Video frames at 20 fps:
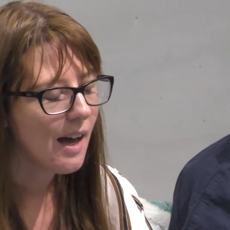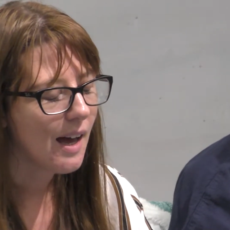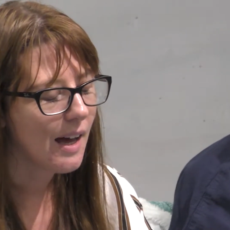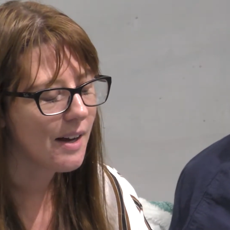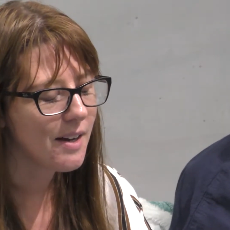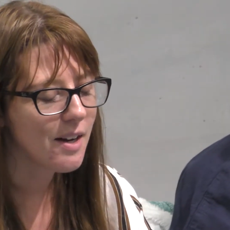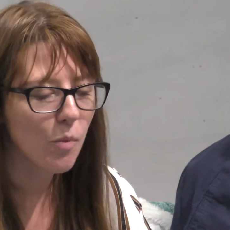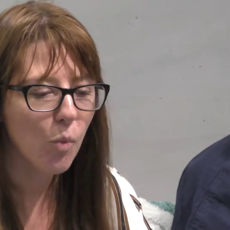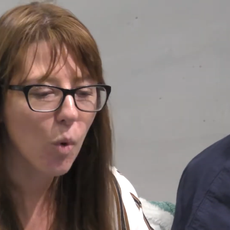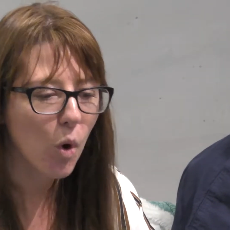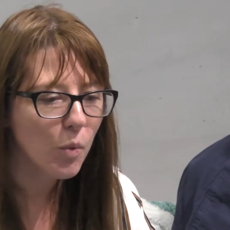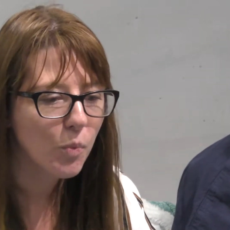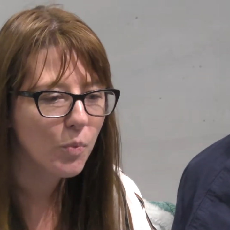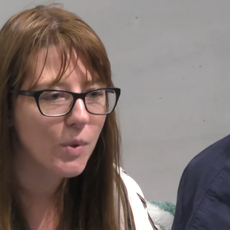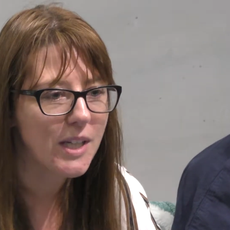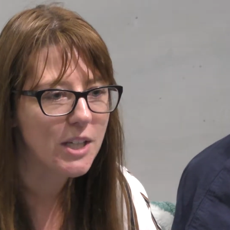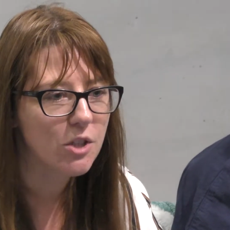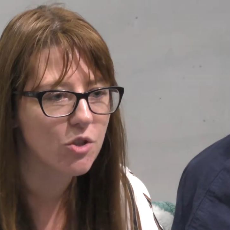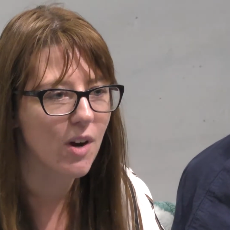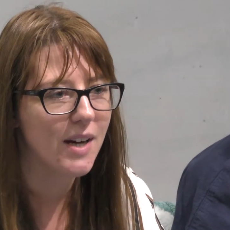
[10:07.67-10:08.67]
And what
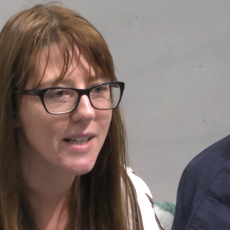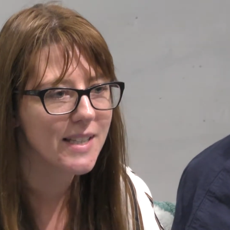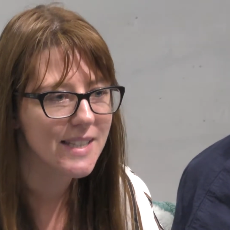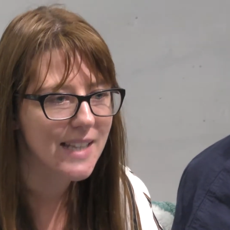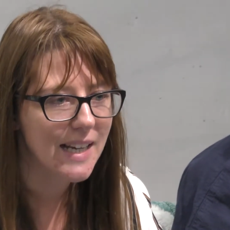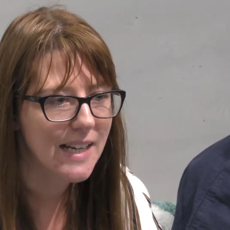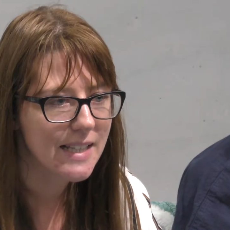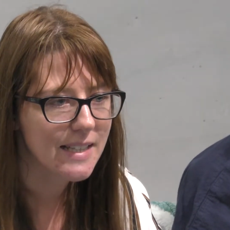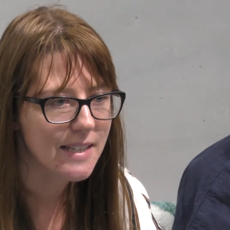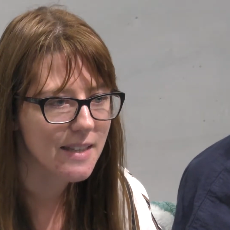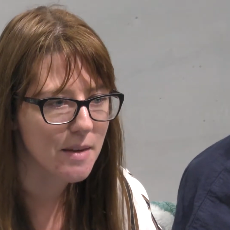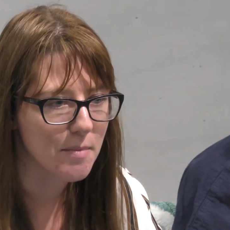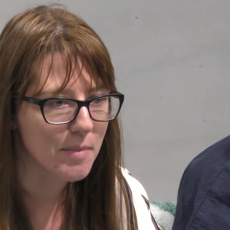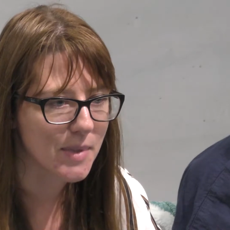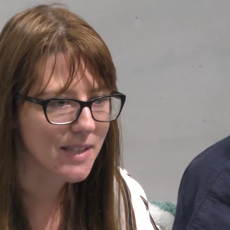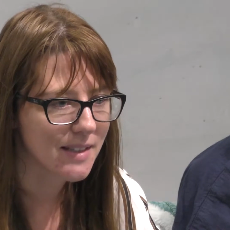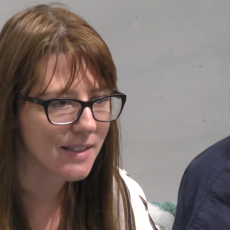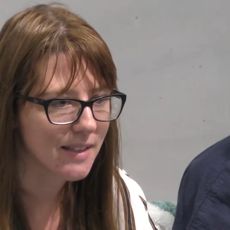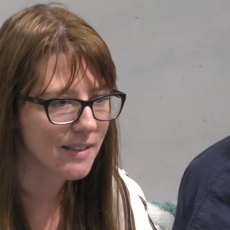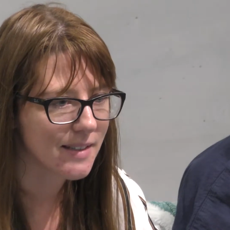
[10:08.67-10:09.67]
we try and say to them
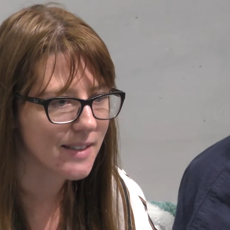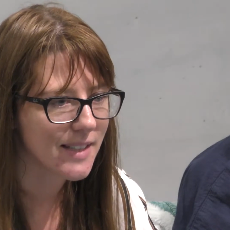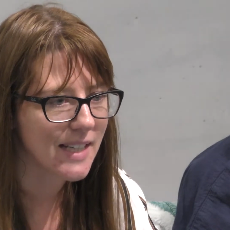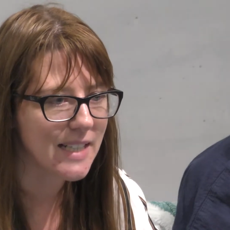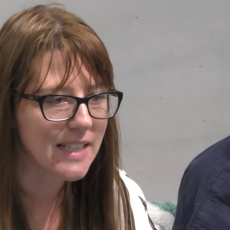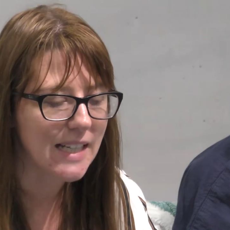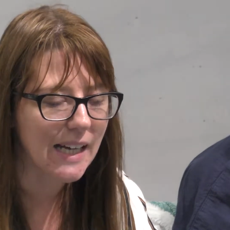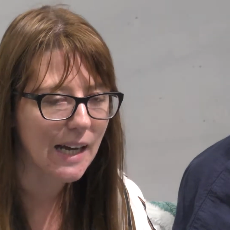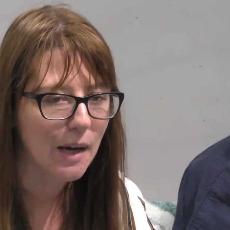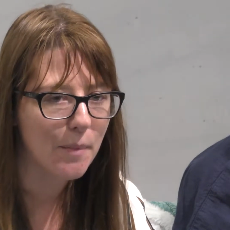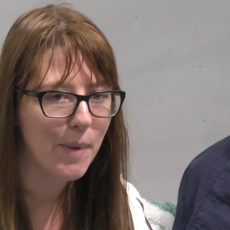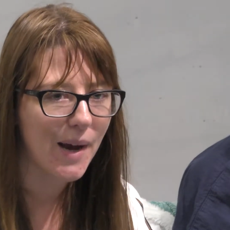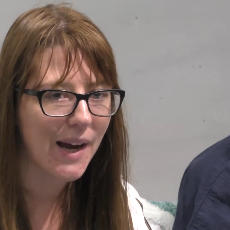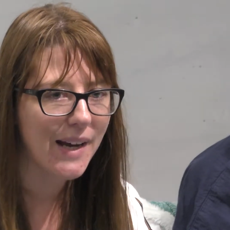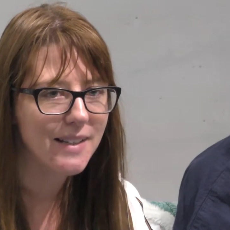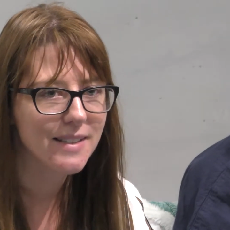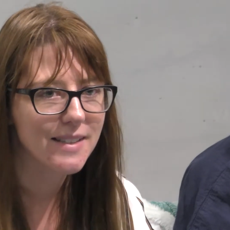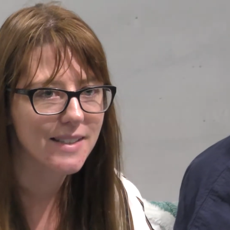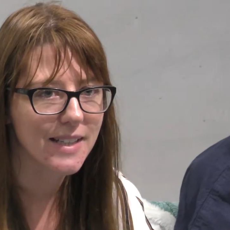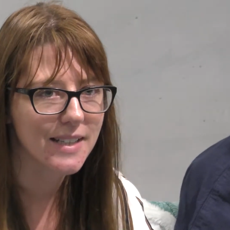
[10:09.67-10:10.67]
as CND
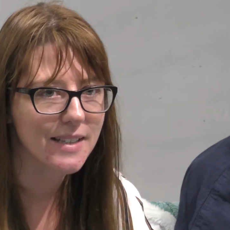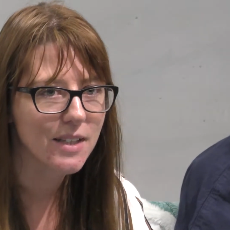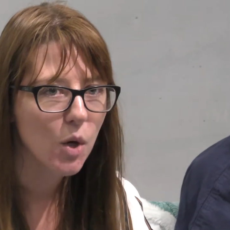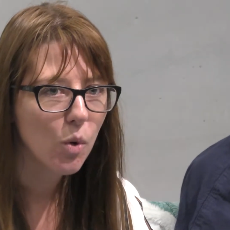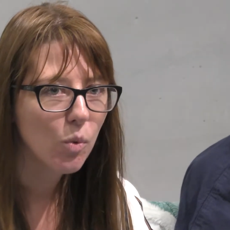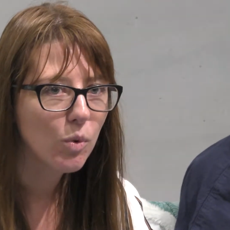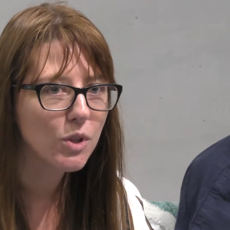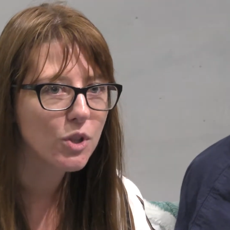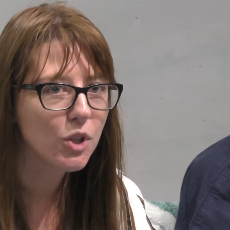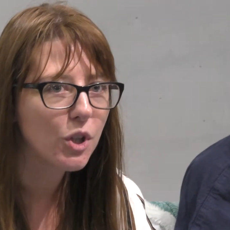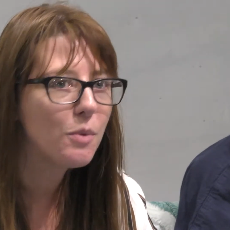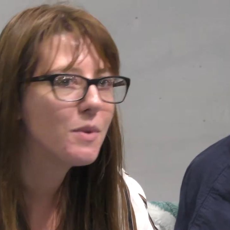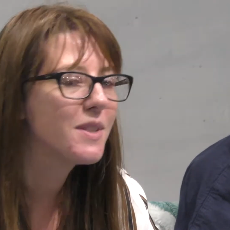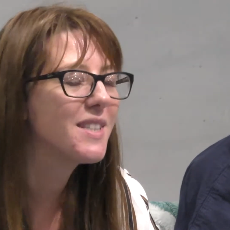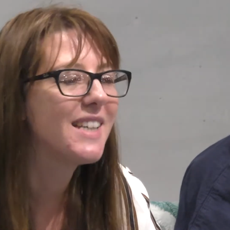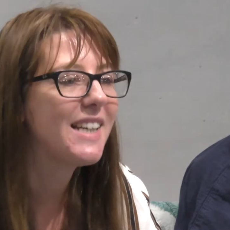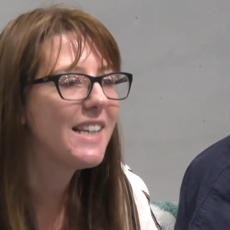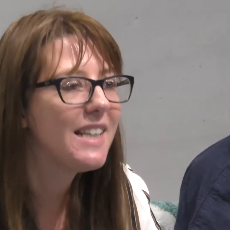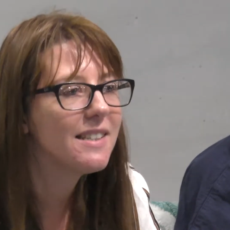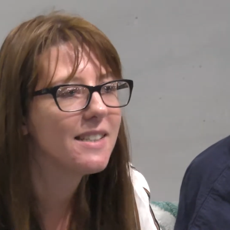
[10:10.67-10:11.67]
campaigners is, well, do
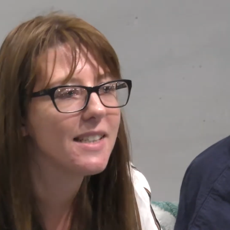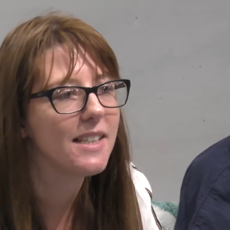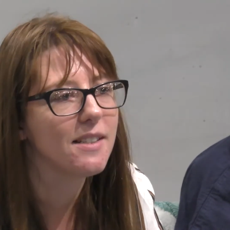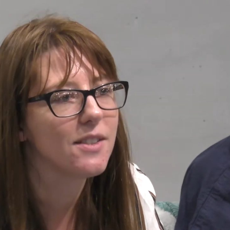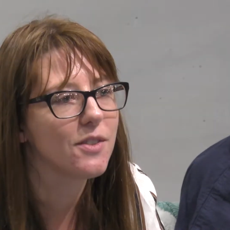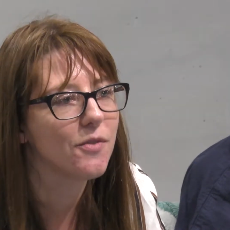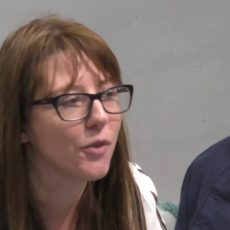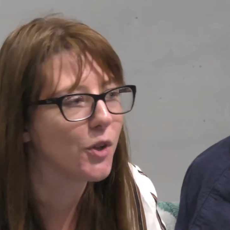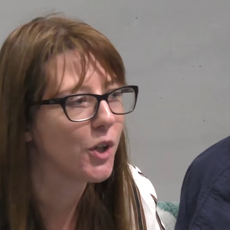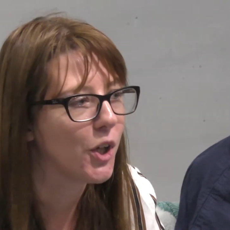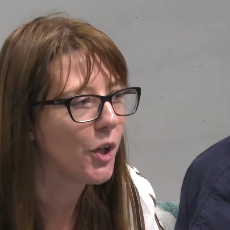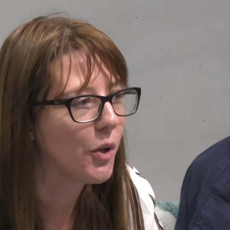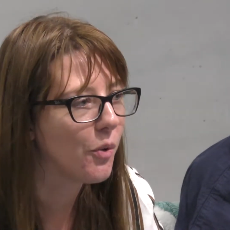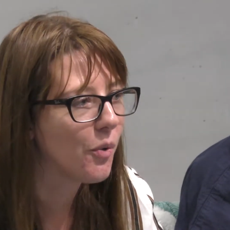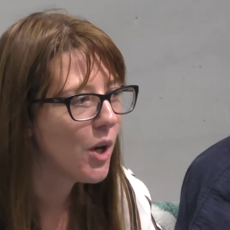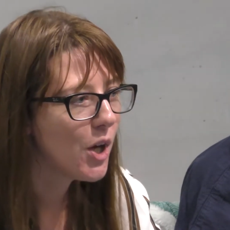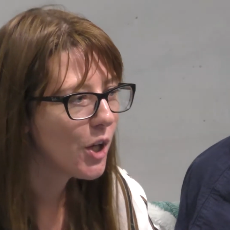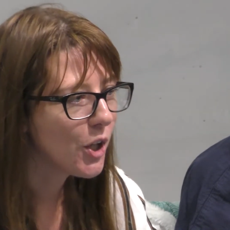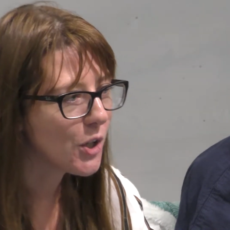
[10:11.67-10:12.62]
what's easy for you.